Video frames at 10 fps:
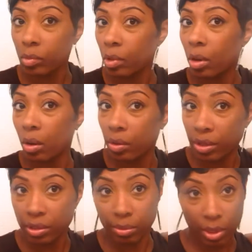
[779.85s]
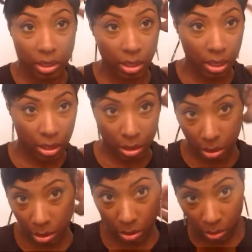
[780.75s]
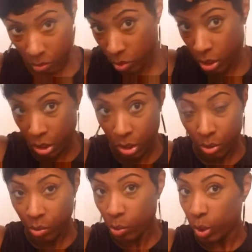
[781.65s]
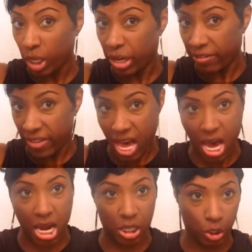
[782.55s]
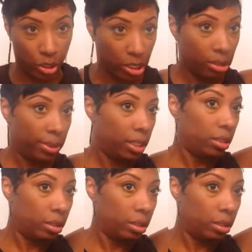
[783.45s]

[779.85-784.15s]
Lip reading: And all this messiness will look fine, trust me.